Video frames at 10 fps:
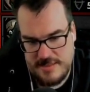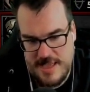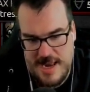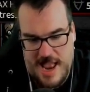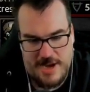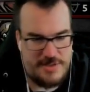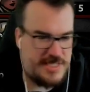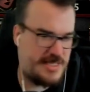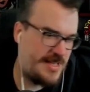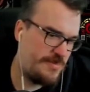10
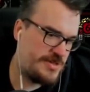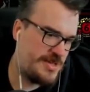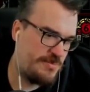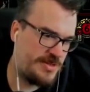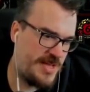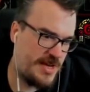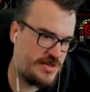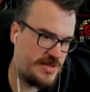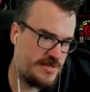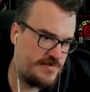accuracy, 10%
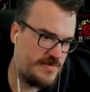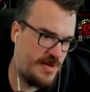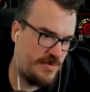protection.